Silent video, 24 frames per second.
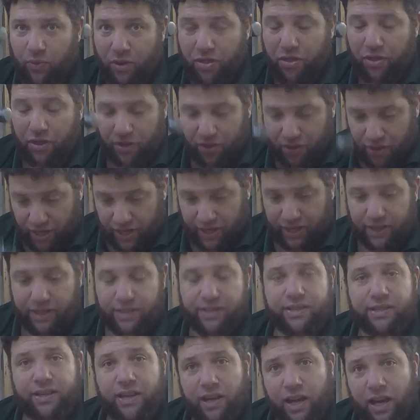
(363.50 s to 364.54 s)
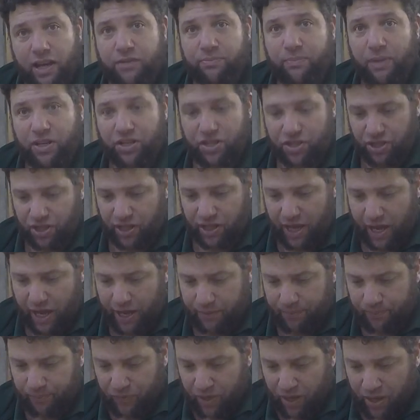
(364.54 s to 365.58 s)
with these as much as you
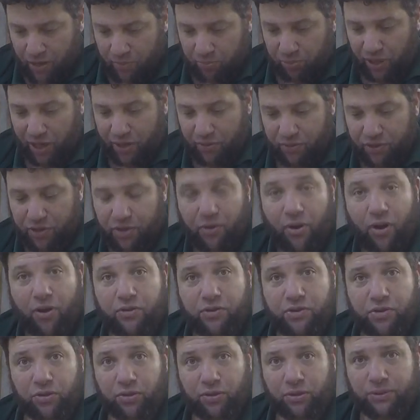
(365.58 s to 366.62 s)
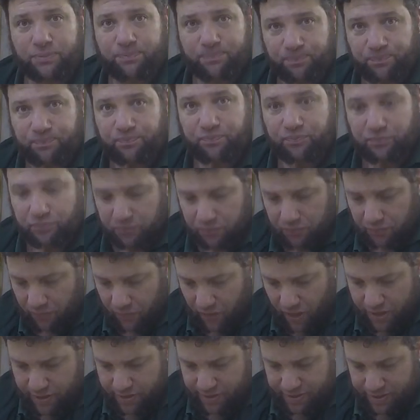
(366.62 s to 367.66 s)
can. Play with your own tool
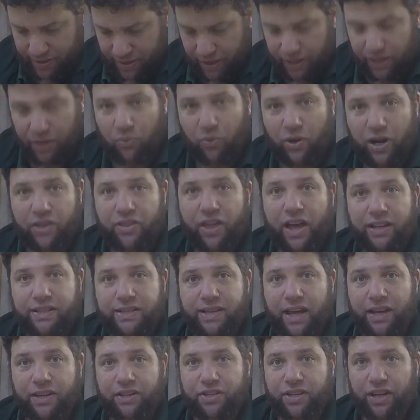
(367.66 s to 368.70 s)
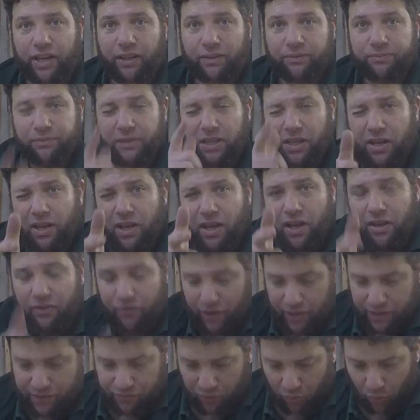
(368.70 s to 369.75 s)
and see where that takes you.
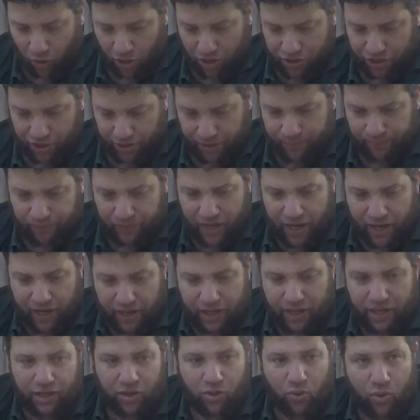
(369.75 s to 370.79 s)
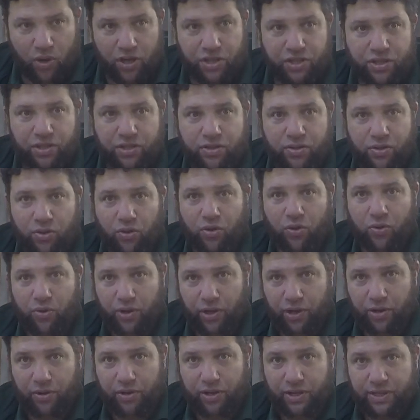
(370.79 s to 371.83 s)
Thanks for watching. Any questions or
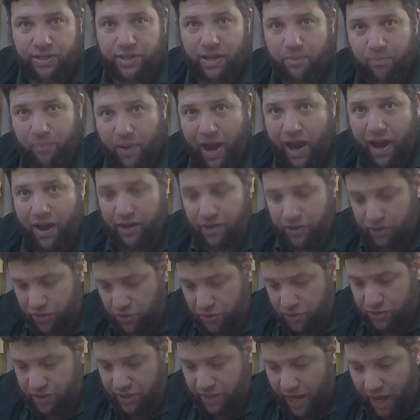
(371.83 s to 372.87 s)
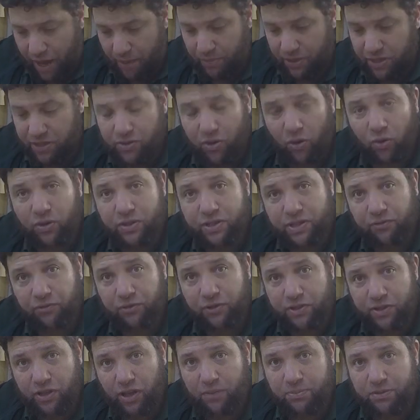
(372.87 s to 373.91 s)
queries about using hammers or
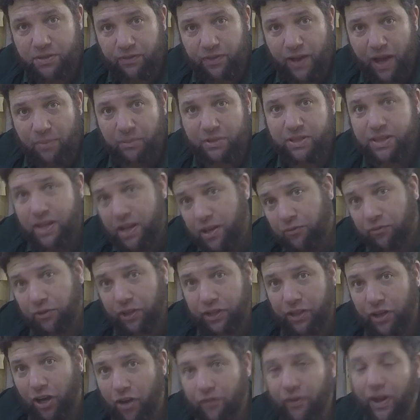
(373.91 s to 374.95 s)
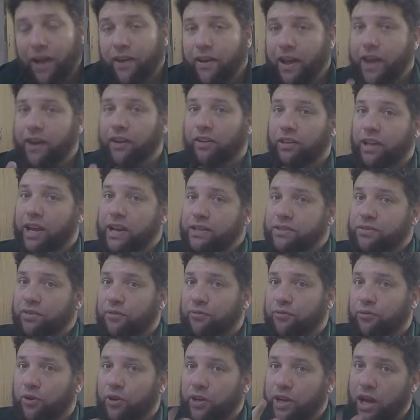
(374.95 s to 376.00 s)
different types of hammers, flick it over and I'll answer it
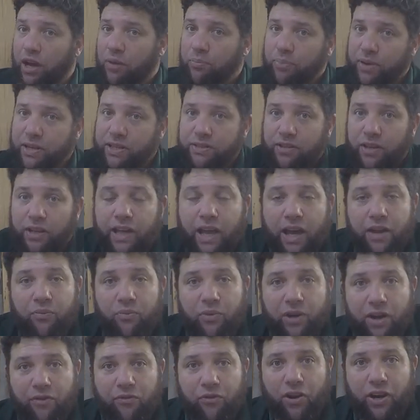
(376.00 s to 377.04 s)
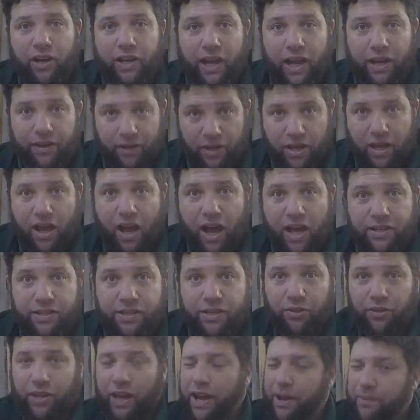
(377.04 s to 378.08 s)
for you best I can, whenever I can.
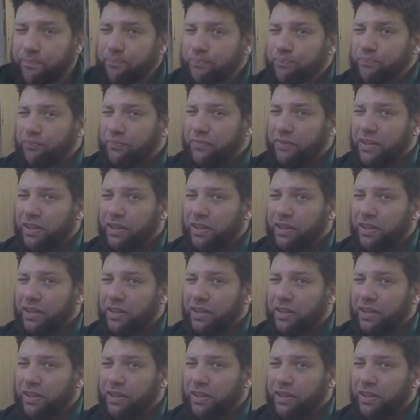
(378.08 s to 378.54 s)
Until then,